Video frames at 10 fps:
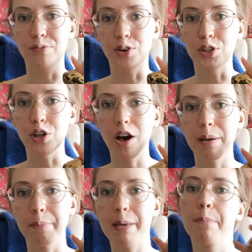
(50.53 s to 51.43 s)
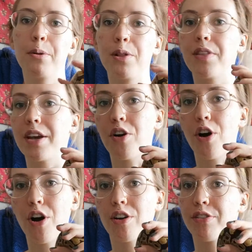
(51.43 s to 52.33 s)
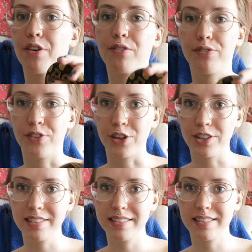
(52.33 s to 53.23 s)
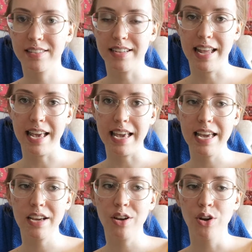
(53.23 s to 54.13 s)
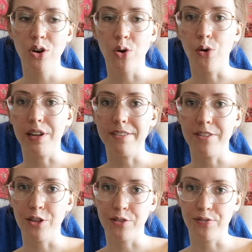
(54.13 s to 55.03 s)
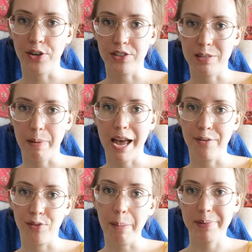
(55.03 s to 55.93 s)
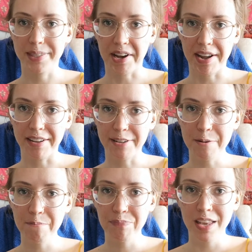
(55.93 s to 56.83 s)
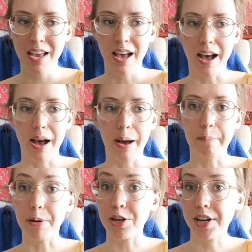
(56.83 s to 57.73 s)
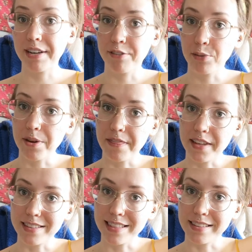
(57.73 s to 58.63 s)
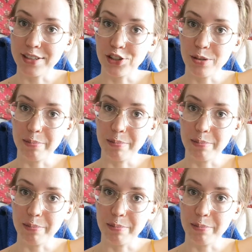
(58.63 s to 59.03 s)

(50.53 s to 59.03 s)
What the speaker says: For a lot of people, they are their first snake or even their first pet reptile, but not everyone thinks that they should